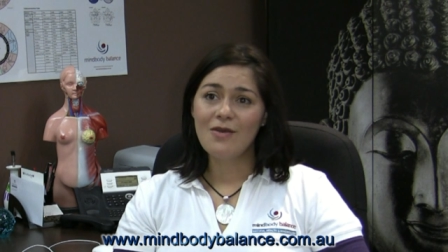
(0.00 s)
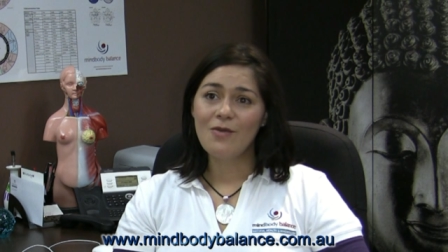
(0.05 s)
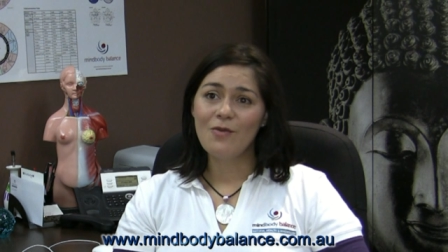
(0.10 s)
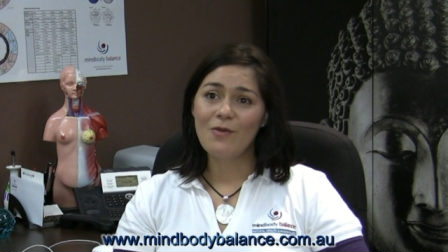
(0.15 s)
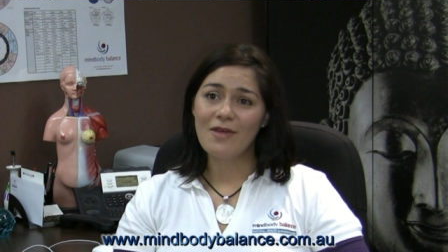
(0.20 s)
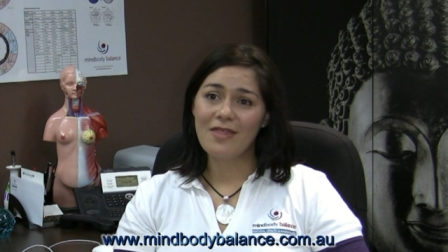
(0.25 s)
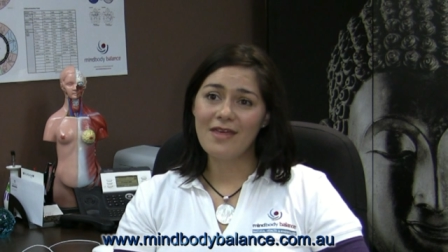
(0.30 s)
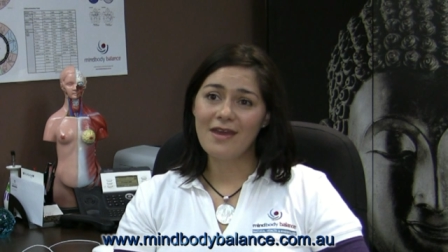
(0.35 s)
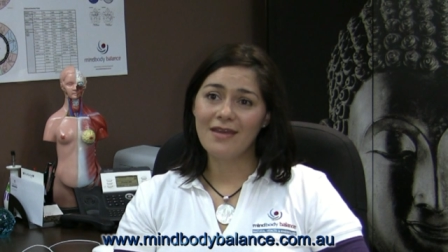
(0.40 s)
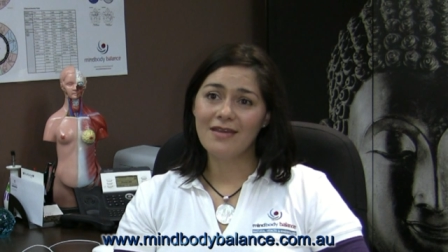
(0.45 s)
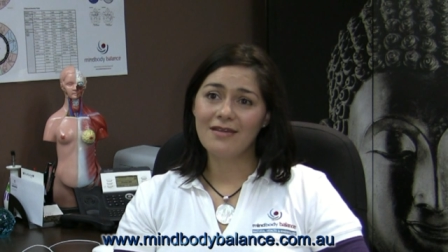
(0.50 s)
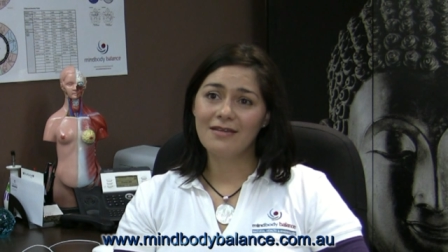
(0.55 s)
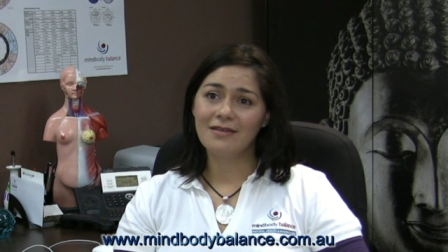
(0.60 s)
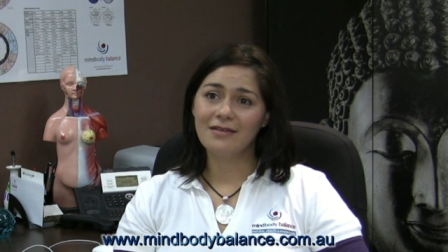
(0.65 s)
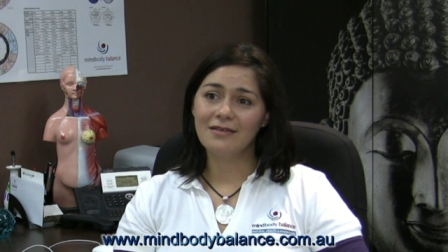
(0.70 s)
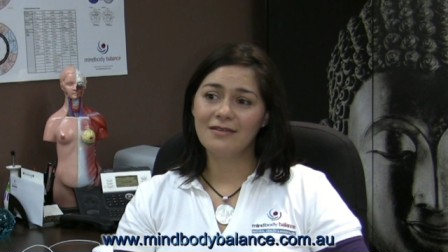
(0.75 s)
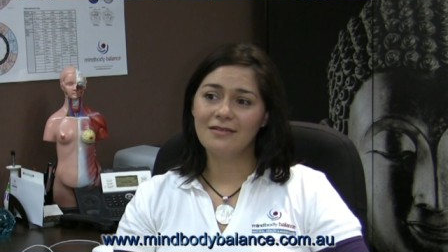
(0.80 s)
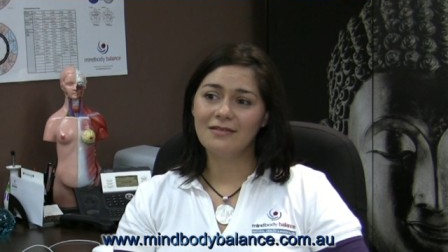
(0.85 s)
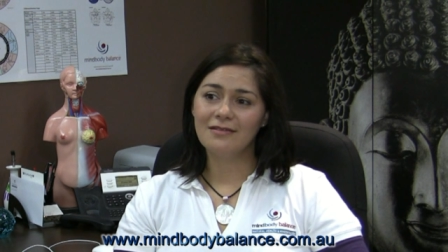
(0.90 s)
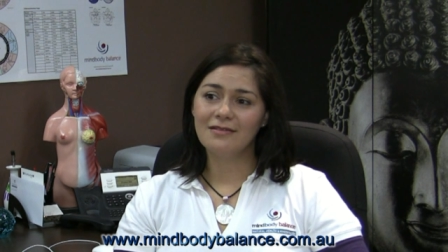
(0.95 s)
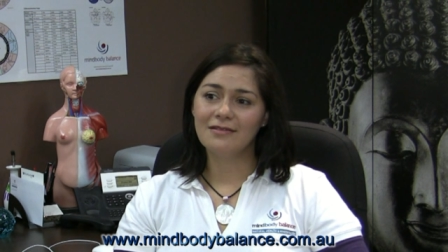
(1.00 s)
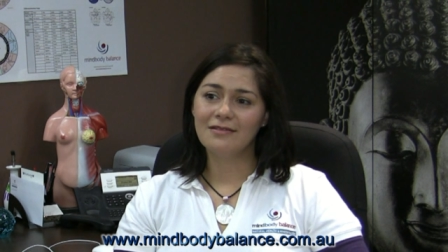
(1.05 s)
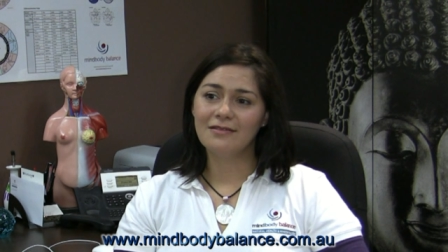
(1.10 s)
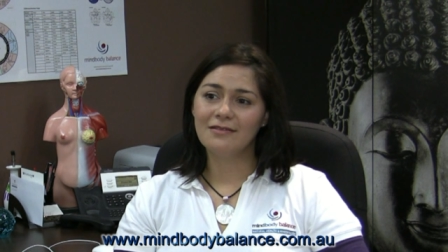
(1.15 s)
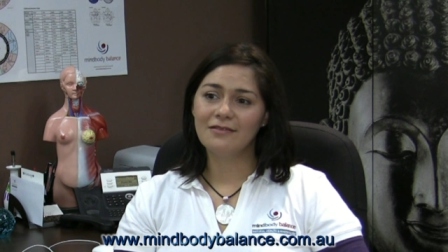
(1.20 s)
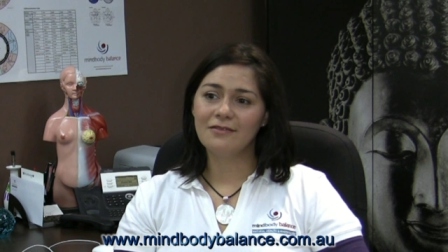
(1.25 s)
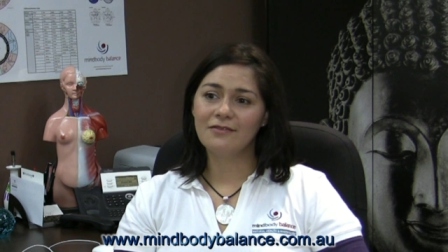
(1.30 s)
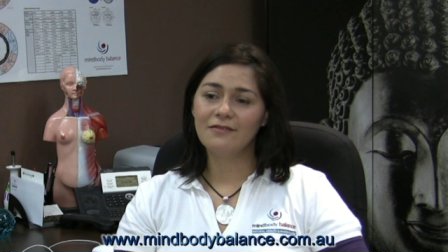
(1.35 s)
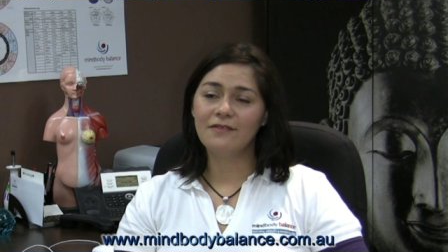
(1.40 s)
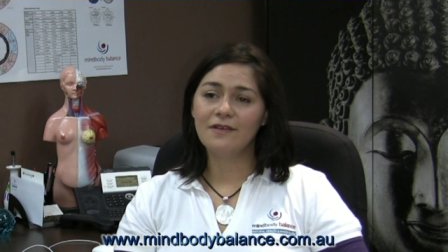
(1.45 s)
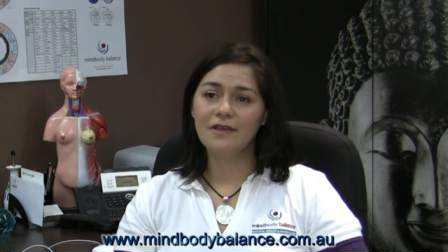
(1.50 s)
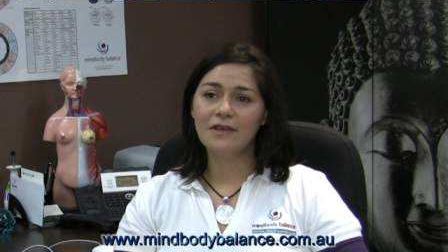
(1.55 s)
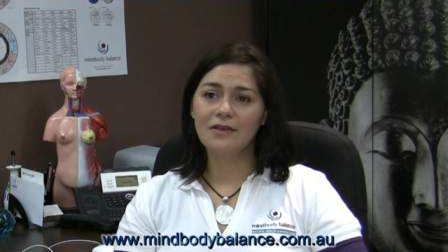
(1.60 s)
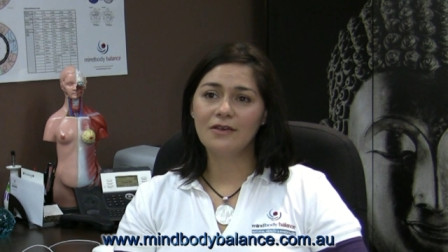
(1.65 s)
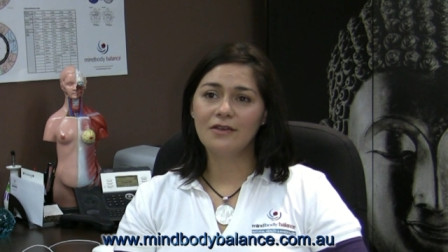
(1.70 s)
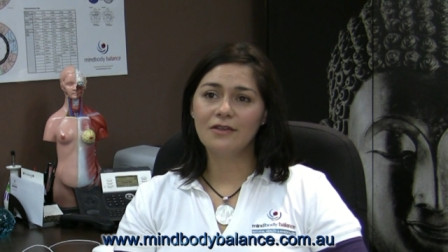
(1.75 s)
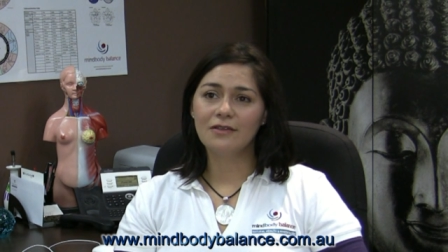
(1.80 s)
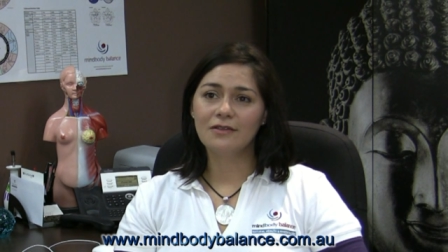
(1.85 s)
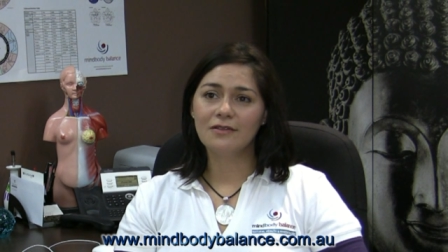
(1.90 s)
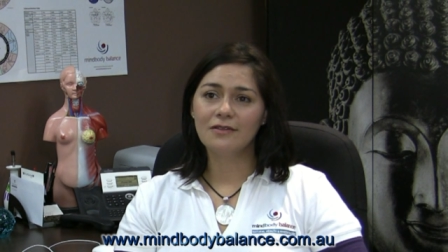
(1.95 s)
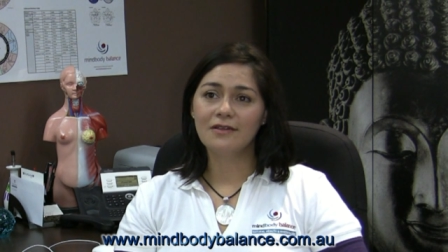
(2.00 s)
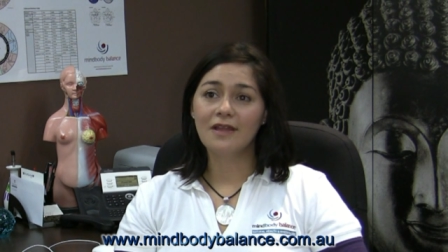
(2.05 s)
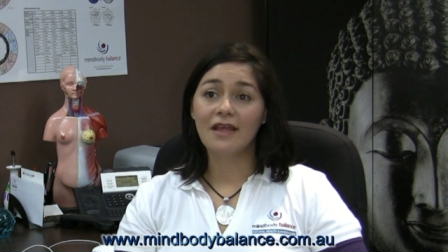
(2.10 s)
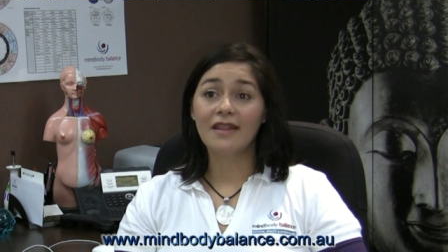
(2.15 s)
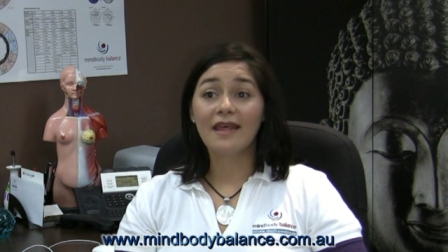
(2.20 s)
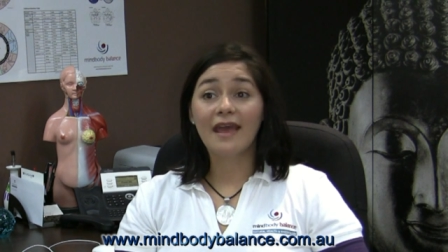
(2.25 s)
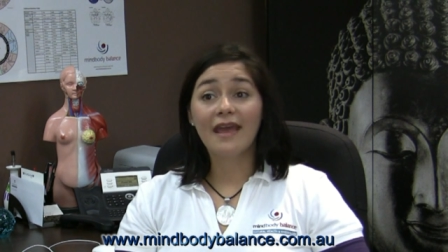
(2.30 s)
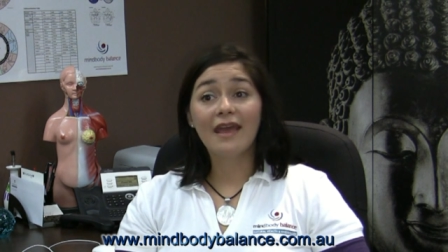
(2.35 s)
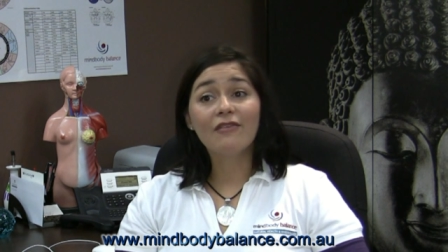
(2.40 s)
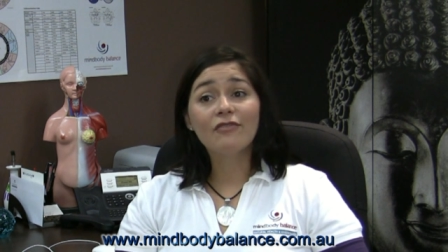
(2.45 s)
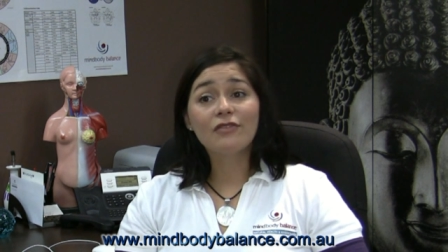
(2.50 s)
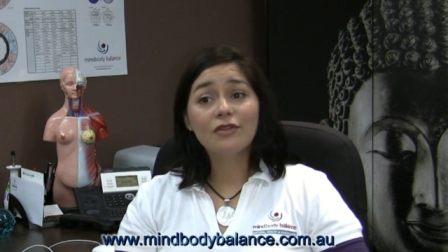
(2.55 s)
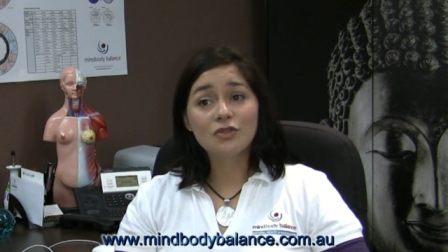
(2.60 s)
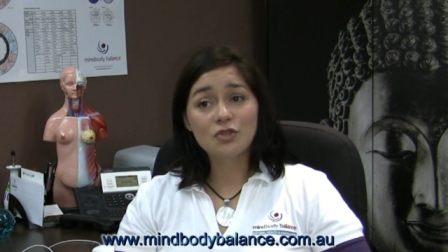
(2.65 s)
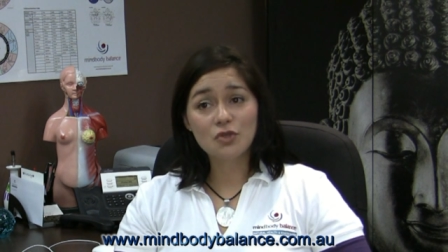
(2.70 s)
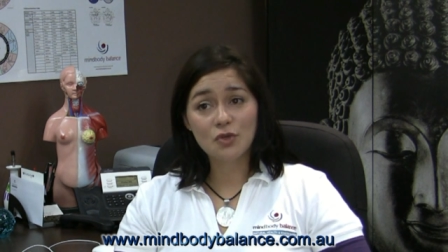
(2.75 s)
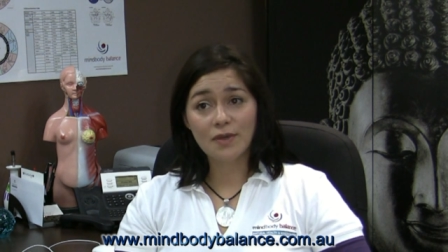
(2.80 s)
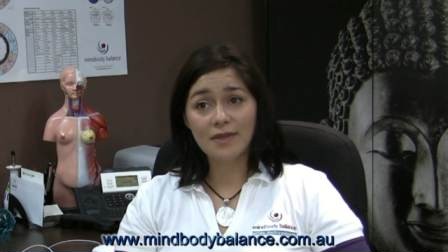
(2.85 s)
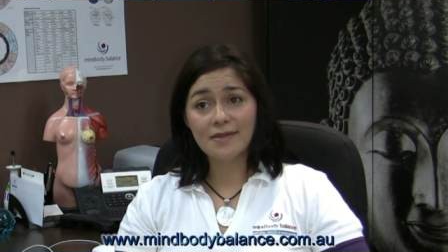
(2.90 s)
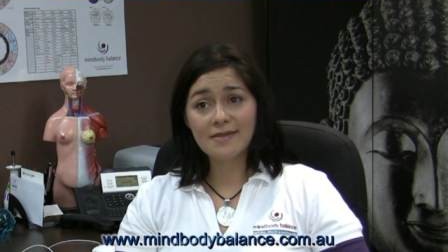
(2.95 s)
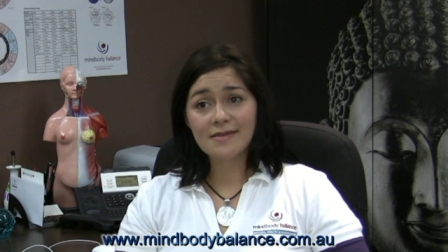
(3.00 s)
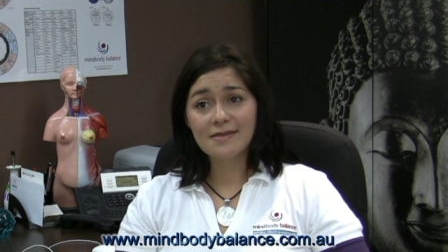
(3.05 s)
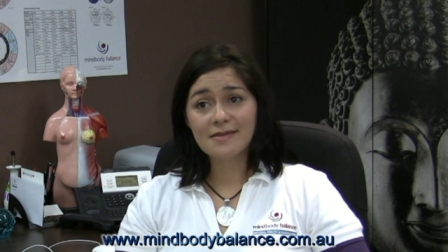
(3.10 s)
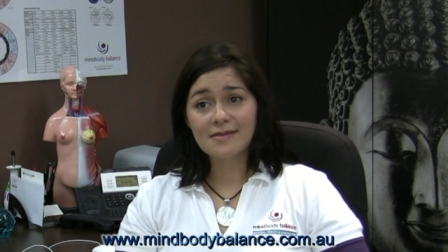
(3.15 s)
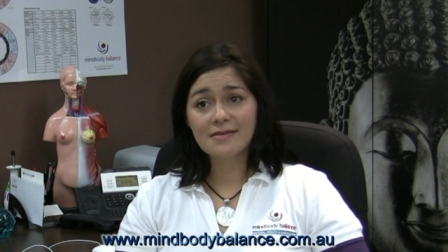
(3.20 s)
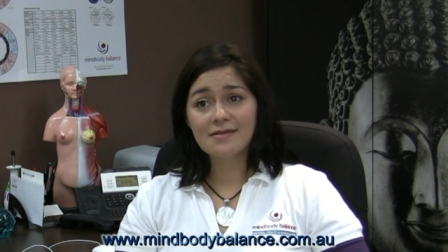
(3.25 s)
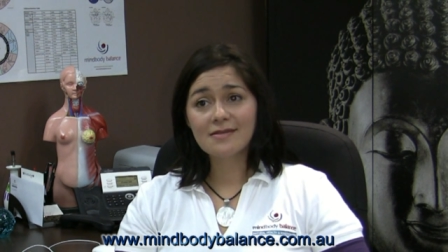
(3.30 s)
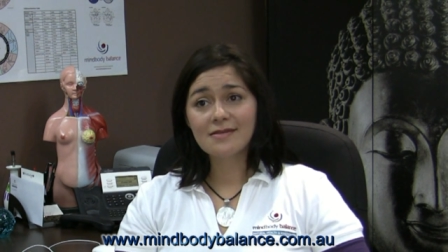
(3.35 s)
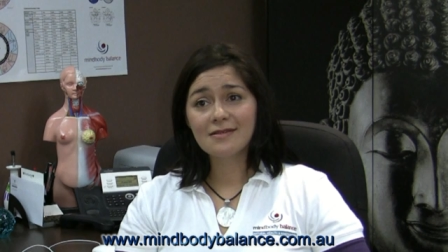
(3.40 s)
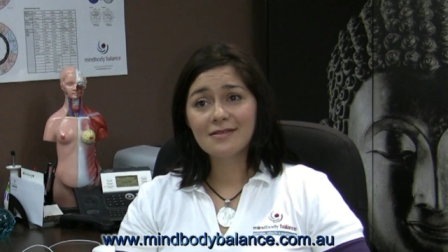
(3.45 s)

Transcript: where they could feel that they have the choice